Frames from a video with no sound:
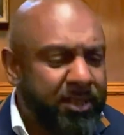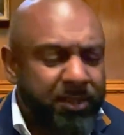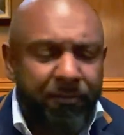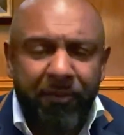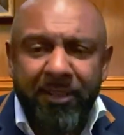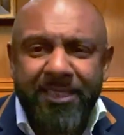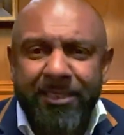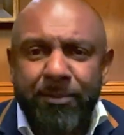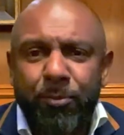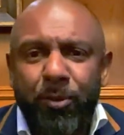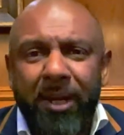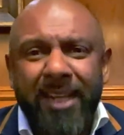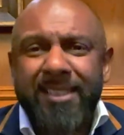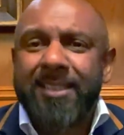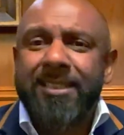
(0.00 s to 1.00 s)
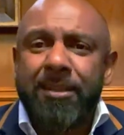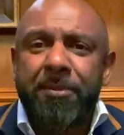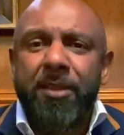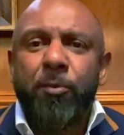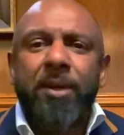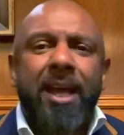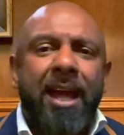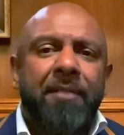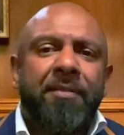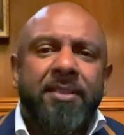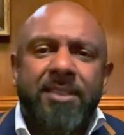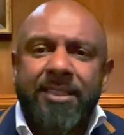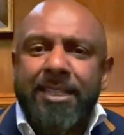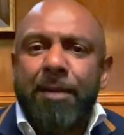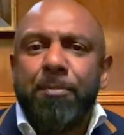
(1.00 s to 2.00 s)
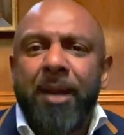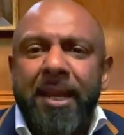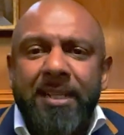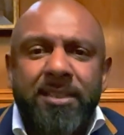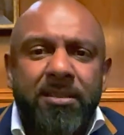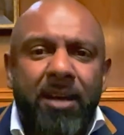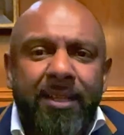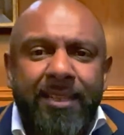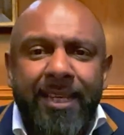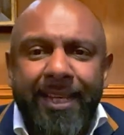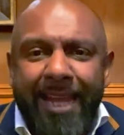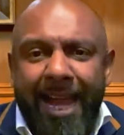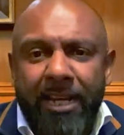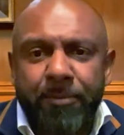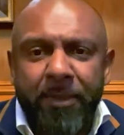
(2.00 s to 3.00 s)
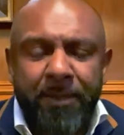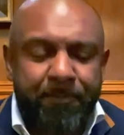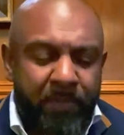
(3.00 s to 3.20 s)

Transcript: So it's a very simple letter. It's something that we have as a template inside the academy.